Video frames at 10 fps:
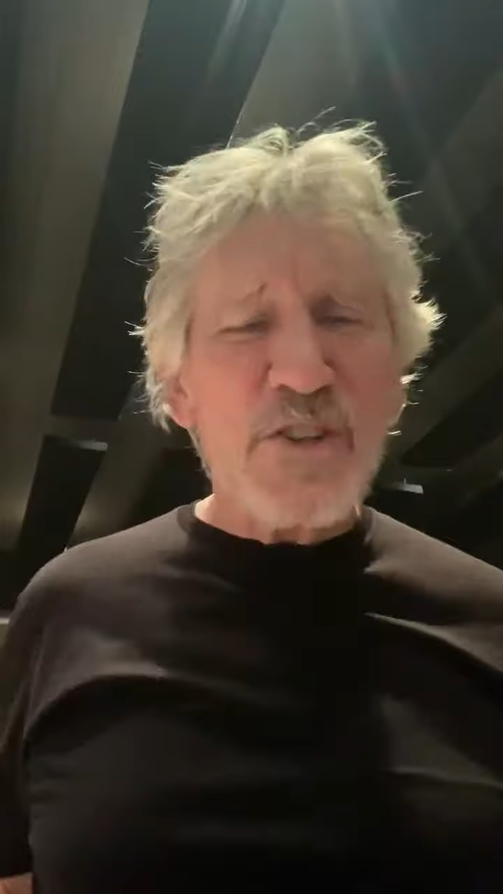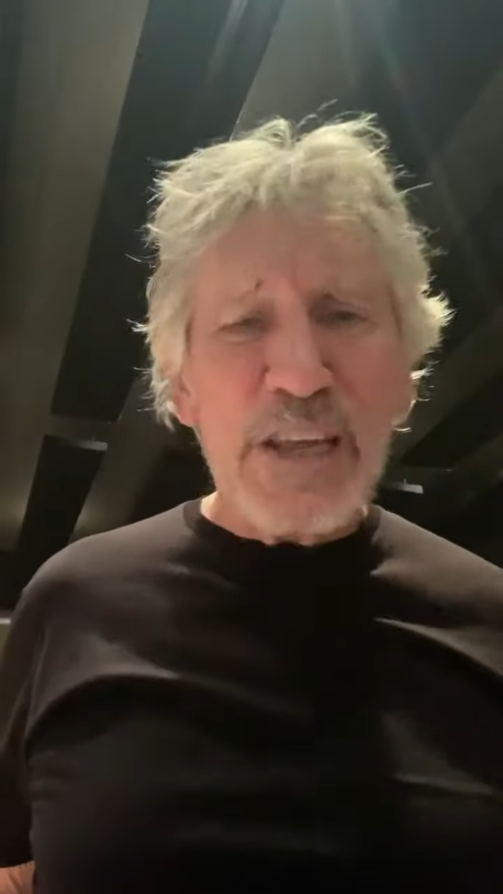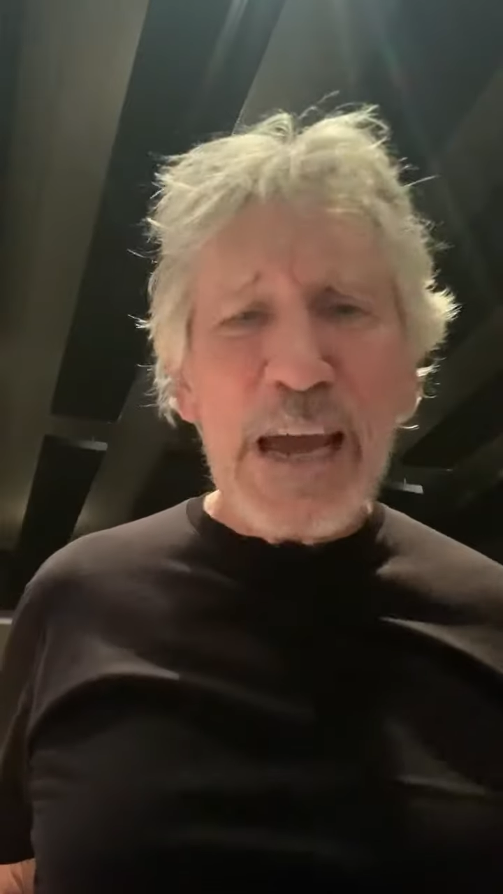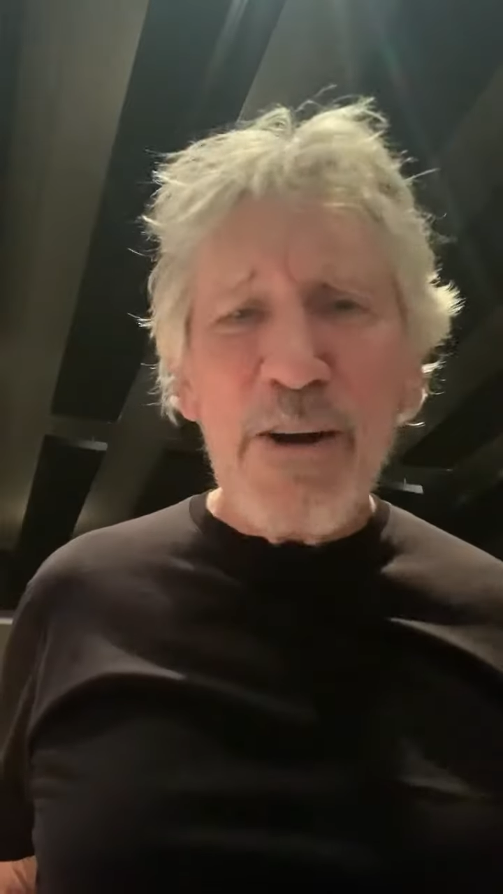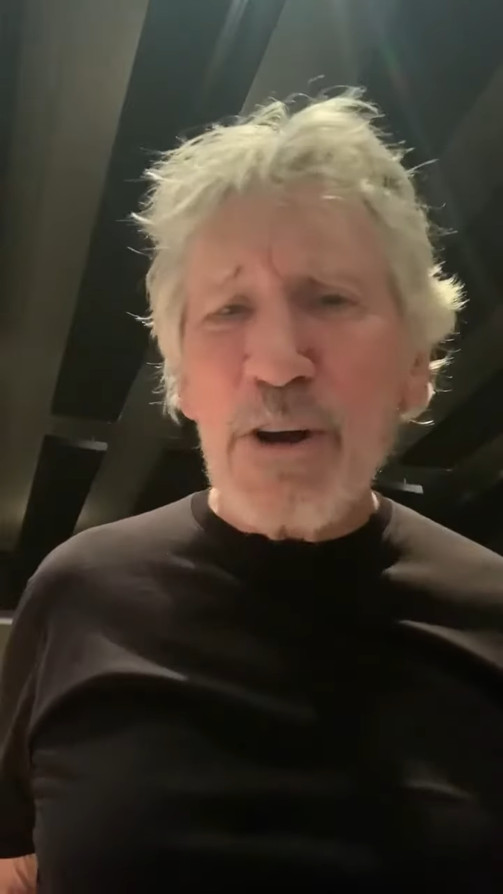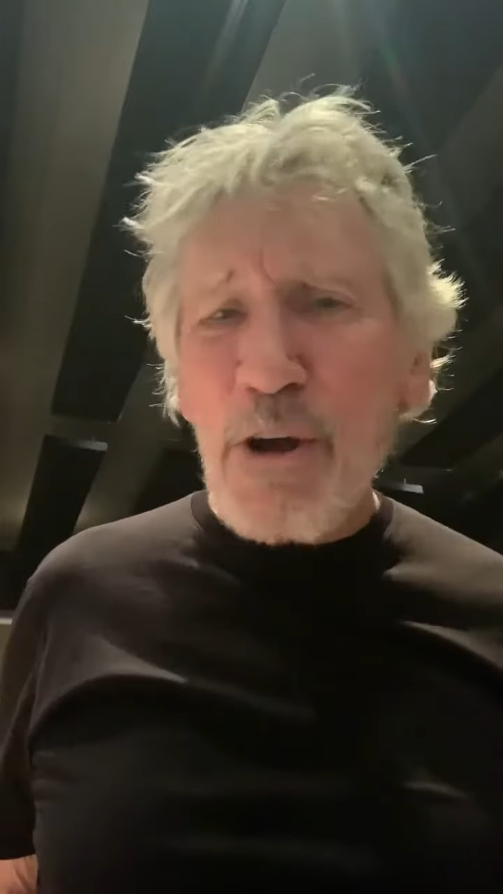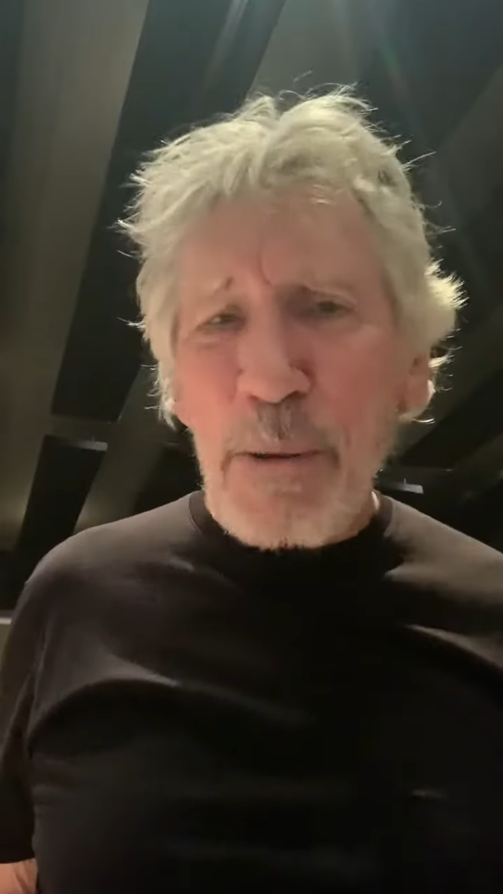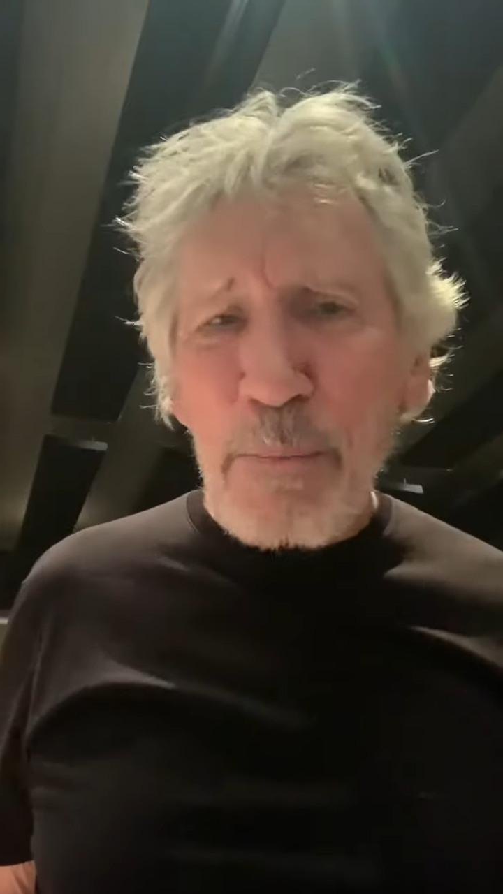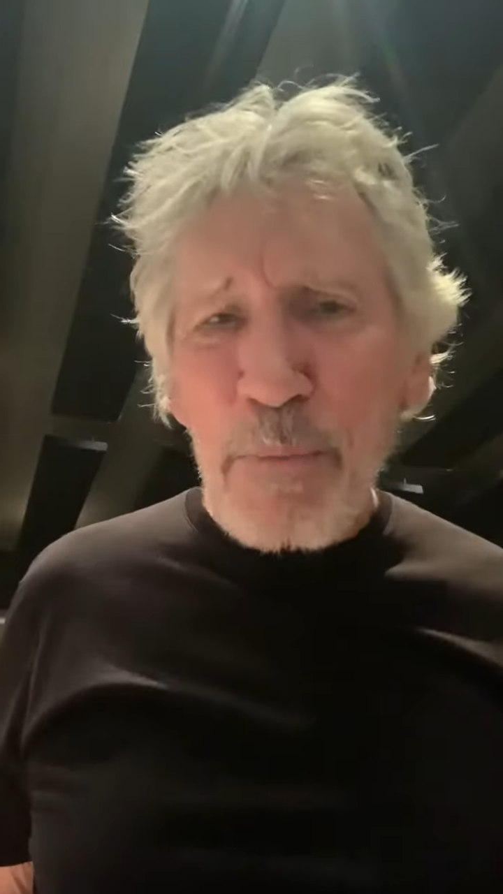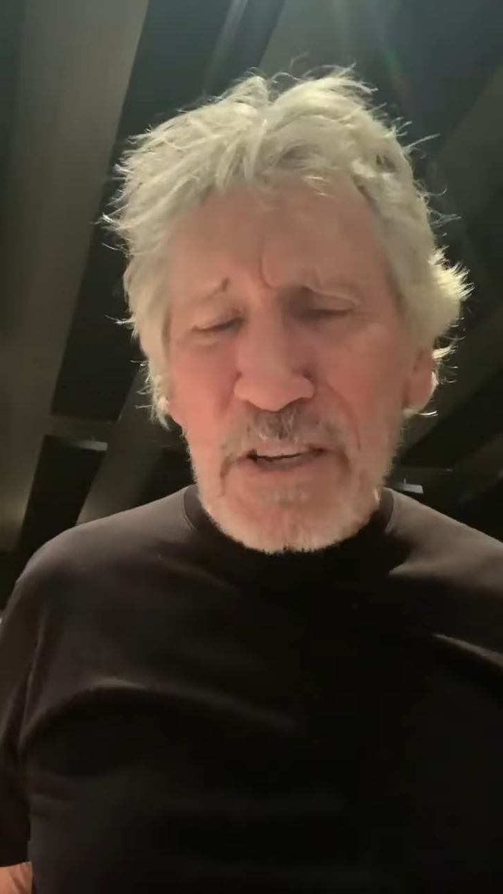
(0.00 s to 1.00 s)
to the
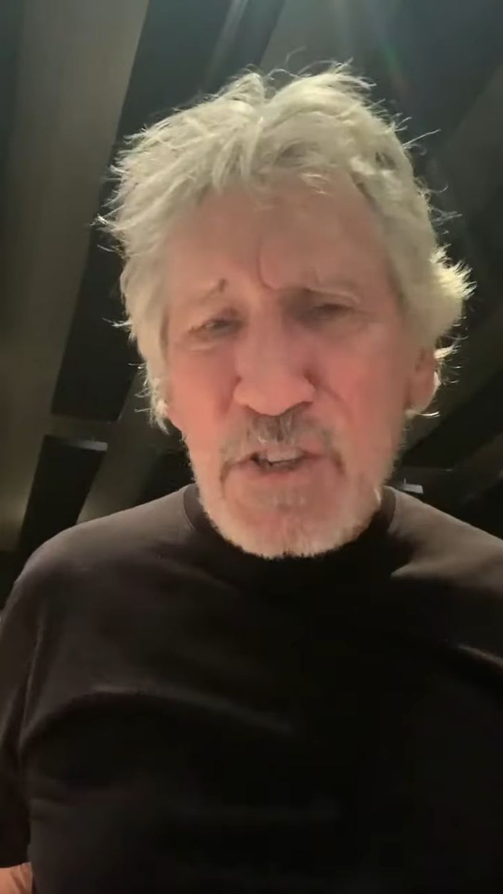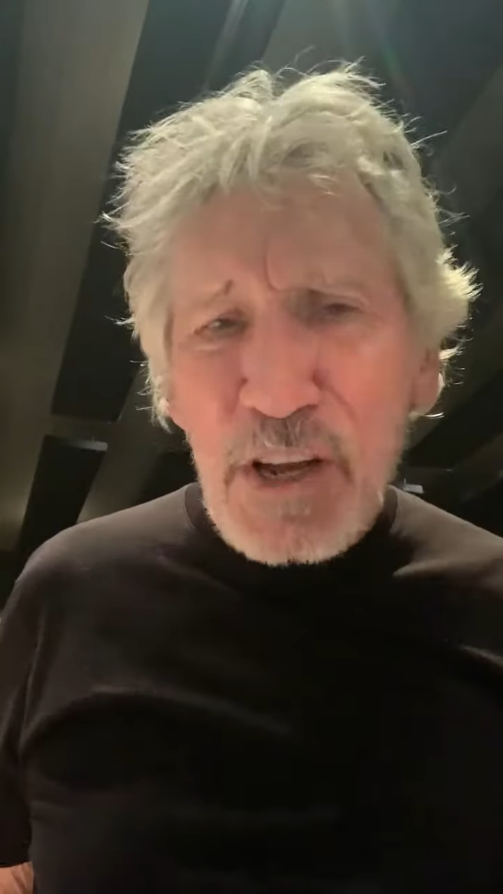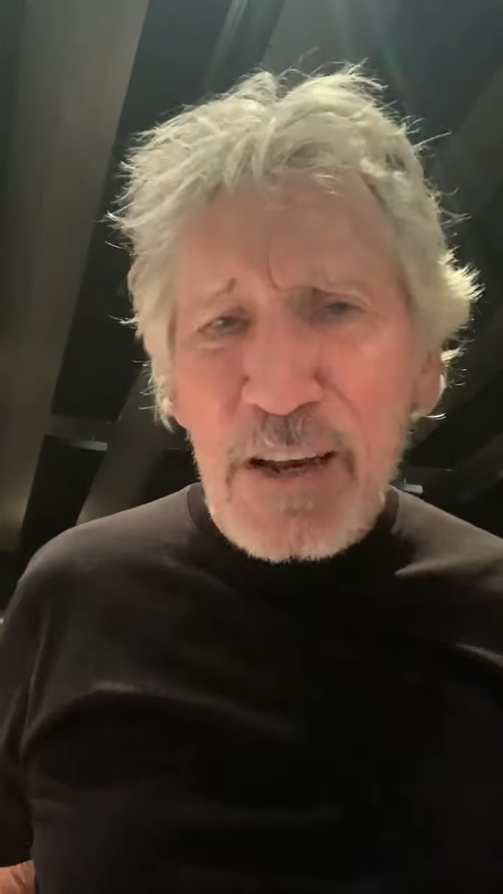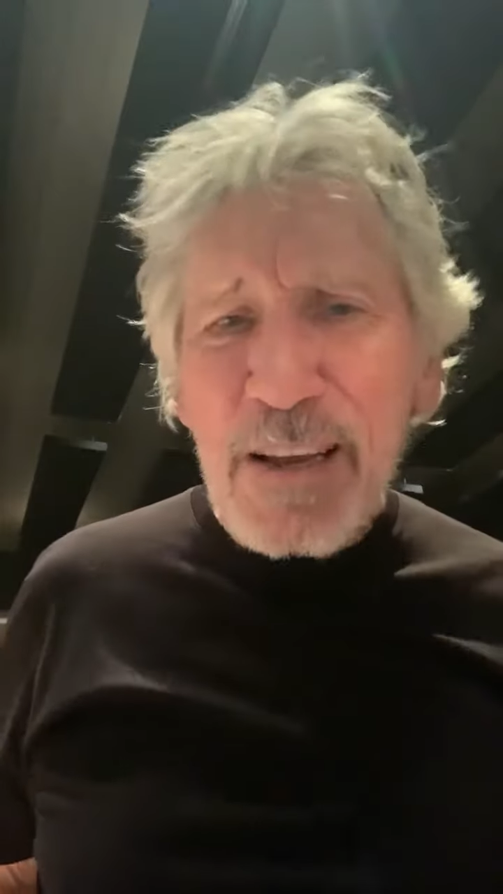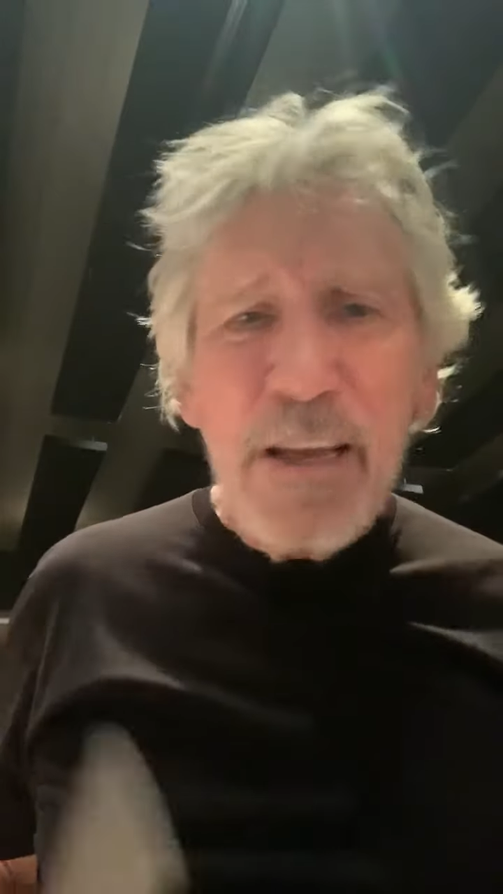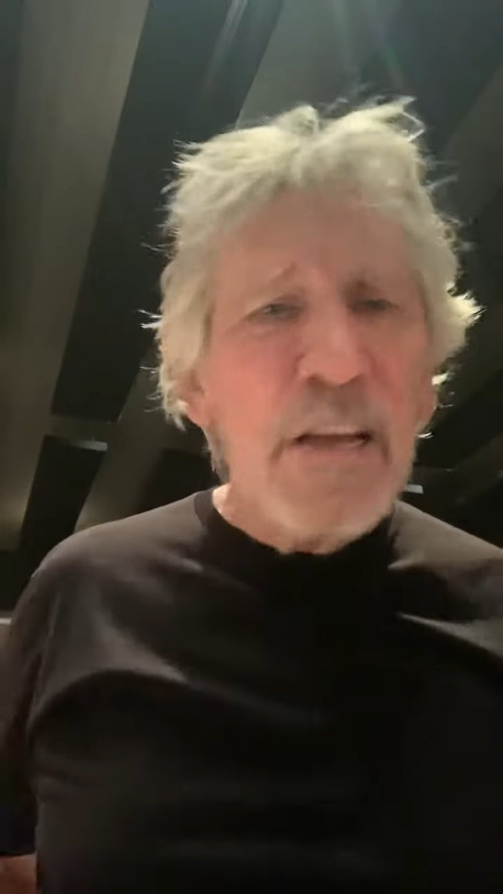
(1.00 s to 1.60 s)
outgoing president.